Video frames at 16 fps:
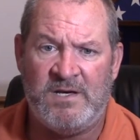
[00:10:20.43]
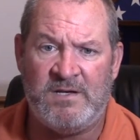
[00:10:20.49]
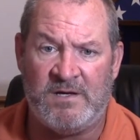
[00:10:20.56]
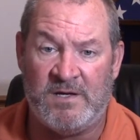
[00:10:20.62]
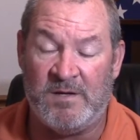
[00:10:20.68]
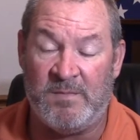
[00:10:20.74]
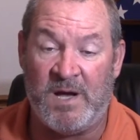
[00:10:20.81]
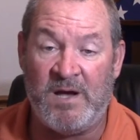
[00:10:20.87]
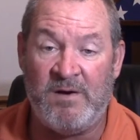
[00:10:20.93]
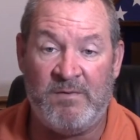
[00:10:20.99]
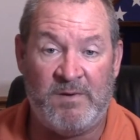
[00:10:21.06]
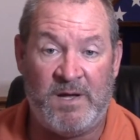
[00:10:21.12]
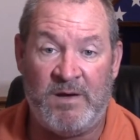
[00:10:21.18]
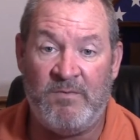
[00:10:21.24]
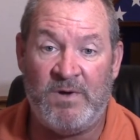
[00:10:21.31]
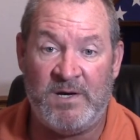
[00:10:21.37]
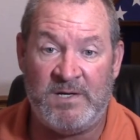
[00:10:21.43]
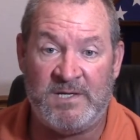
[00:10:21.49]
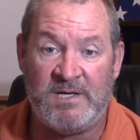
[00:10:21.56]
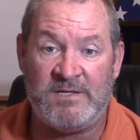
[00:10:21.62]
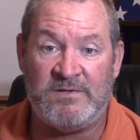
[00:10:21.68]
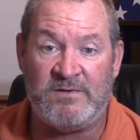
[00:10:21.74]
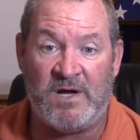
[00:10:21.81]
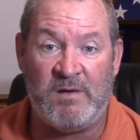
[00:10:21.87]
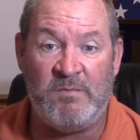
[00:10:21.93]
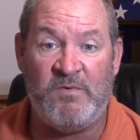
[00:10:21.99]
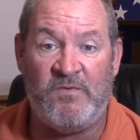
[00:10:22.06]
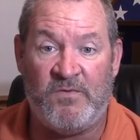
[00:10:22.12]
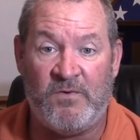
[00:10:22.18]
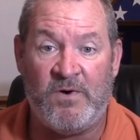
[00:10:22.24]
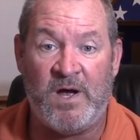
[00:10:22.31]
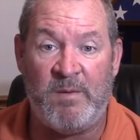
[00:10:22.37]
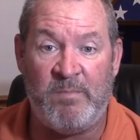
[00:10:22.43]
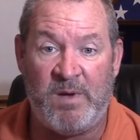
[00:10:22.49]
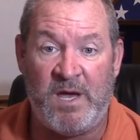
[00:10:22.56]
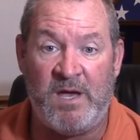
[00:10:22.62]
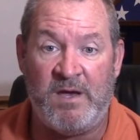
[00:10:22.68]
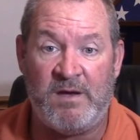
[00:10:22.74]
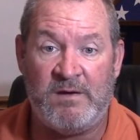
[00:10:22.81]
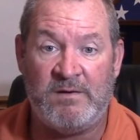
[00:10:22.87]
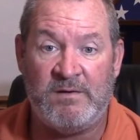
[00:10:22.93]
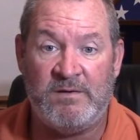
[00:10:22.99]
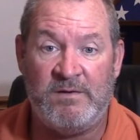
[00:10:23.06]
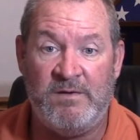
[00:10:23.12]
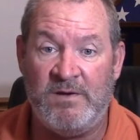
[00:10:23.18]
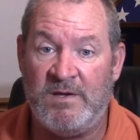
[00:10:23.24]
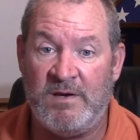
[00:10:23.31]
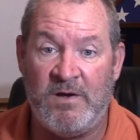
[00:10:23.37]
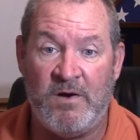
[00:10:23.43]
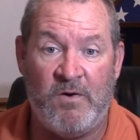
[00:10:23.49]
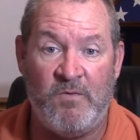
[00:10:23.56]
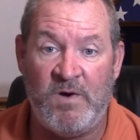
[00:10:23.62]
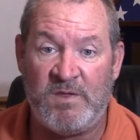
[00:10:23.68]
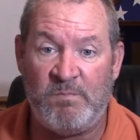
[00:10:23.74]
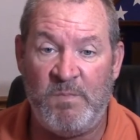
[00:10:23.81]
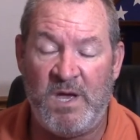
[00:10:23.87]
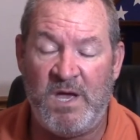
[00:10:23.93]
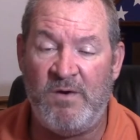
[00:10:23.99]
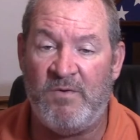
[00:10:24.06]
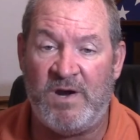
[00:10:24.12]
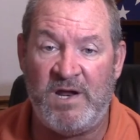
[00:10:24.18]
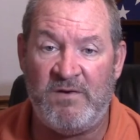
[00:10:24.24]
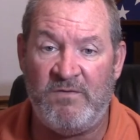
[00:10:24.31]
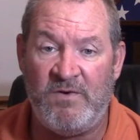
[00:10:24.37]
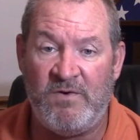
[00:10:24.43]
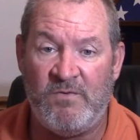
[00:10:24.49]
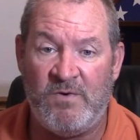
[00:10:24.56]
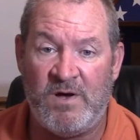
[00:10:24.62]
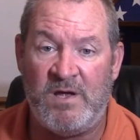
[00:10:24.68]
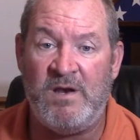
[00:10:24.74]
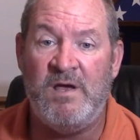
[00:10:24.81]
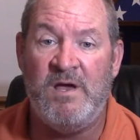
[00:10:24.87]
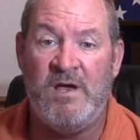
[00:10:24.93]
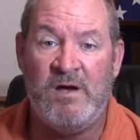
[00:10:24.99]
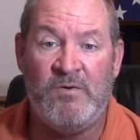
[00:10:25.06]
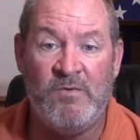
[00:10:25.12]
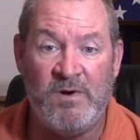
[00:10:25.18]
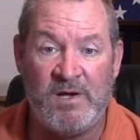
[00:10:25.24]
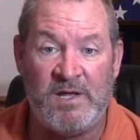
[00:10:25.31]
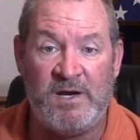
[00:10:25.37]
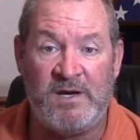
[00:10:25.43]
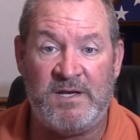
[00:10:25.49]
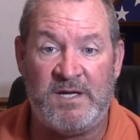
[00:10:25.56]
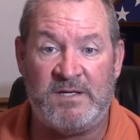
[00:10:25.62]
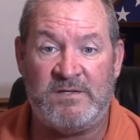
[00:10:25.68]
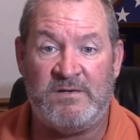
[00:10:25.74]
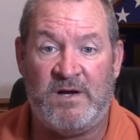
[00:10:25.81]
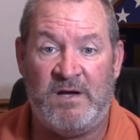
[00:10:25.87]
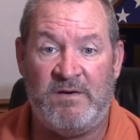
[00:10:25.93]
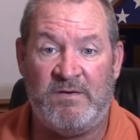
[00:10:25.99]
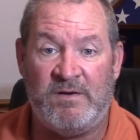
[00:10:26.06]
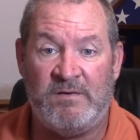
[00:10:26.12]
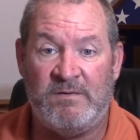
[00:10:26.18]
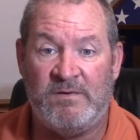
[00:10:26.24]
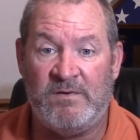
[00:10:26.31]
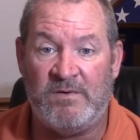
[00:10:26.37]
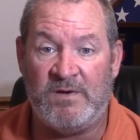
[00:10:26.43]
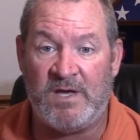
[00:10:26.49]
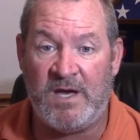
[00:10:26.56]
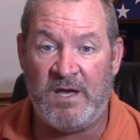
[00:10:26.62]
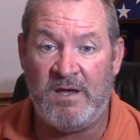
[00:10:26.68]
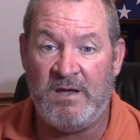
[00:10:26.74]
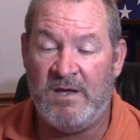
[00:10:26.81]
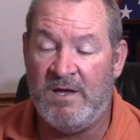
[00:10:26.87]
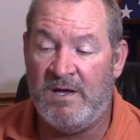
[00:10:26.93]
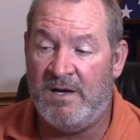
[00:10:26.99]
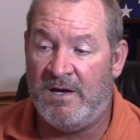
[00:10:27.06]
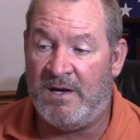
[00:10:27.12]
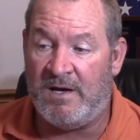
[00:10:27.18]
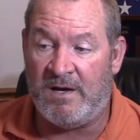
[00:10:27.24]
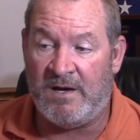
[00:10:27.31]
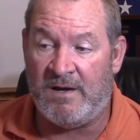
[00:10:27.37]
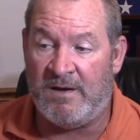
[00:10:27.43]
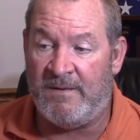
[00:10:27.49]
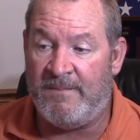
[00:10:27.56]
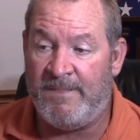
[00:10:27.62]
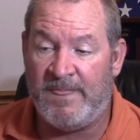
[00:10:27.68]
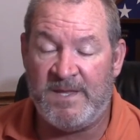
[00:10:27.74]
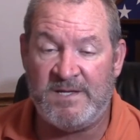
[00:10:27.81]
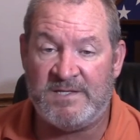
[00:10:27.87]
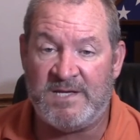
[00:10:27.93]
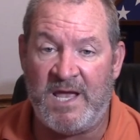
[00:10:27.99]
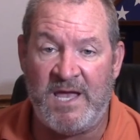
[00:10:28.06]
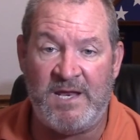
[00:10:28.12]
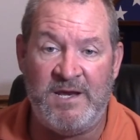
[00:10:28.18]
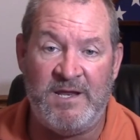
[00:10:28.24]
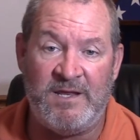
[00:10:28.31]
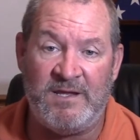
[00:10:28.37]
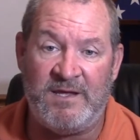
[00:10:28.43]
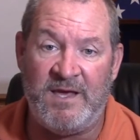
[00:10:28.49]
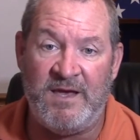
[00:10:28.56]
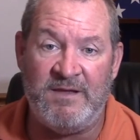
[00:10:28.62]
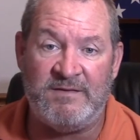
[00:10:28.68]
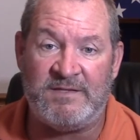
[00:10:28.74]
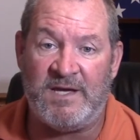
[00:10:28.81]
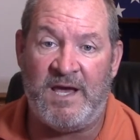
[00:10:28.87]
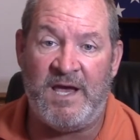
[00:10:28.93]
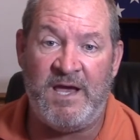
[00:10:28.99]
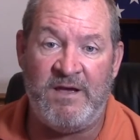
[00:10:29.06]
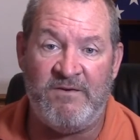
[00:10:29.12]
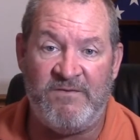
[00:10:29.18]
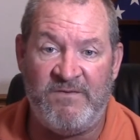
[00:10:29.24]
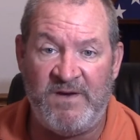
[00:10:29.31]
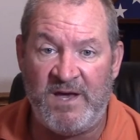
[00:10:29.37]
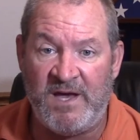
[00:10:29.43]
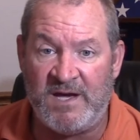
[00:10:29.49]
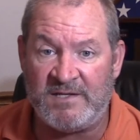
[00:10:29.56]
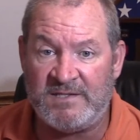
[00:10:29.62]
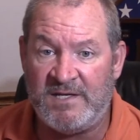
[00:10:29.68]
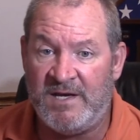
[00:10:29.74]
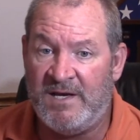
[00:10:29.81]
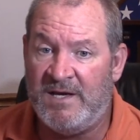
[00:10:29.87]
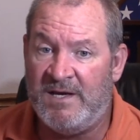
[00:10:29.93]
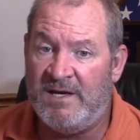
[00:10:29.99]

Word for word: Tell them, I, I want a test drive before I pay you. You can go with me, whatever you want. We're going to test drive it, okay? Uh, just handing you the keys and say, hey, you're fixed.